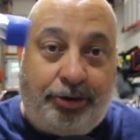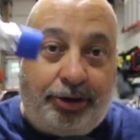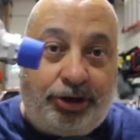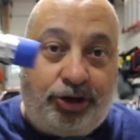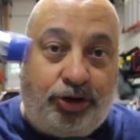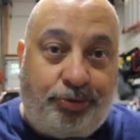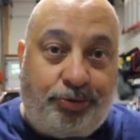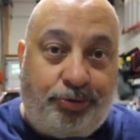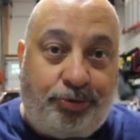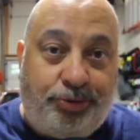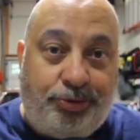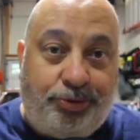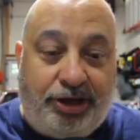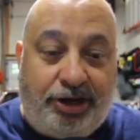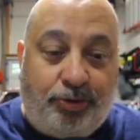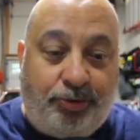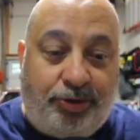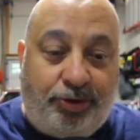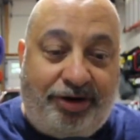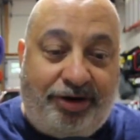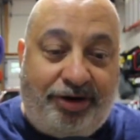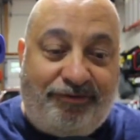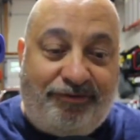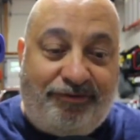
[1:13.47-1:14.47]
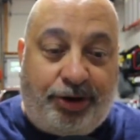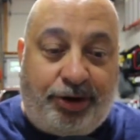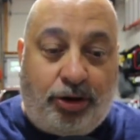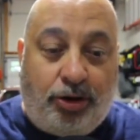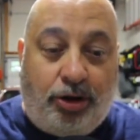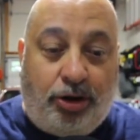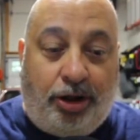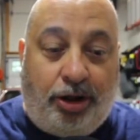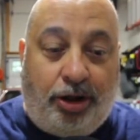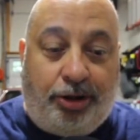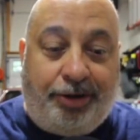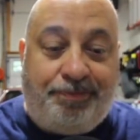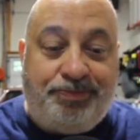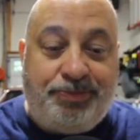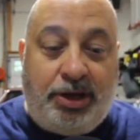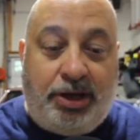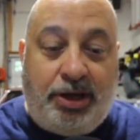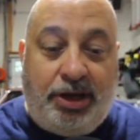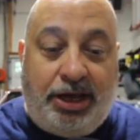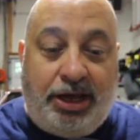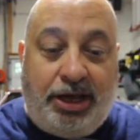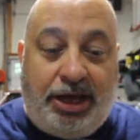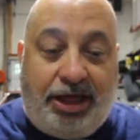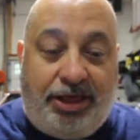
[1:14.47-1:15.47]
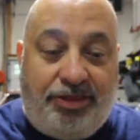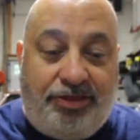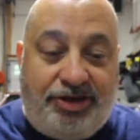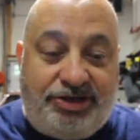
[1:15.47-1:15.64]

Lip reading: accumulator, whatever you want to call it.